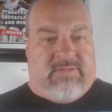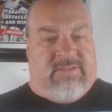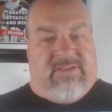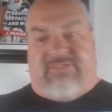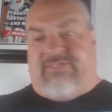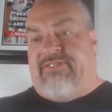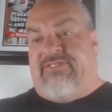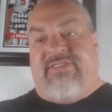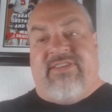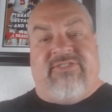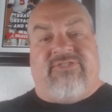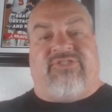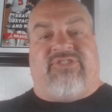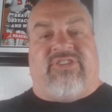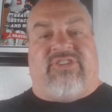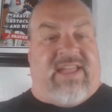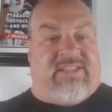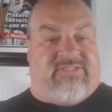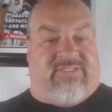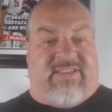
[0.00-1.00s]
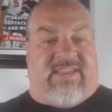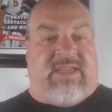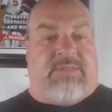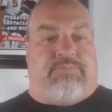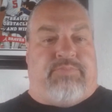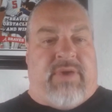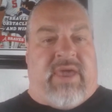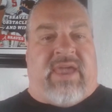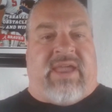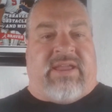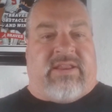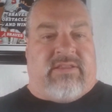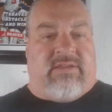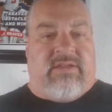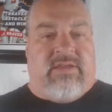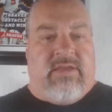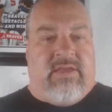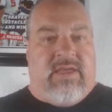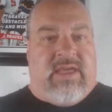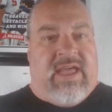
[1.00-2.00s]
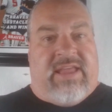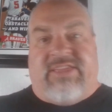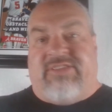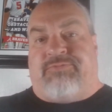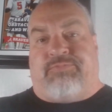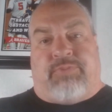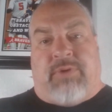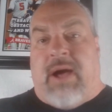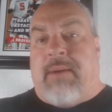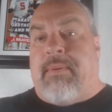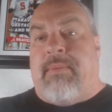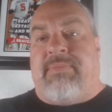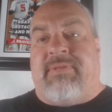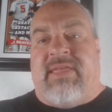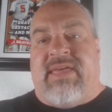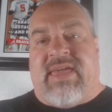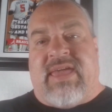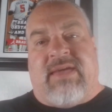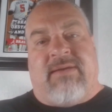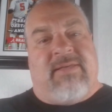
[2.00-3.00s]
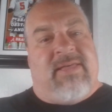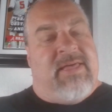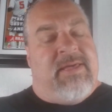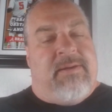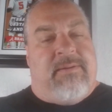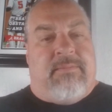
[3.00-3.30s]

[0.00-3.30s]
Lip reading: This is his chance to get paid. And he's probably,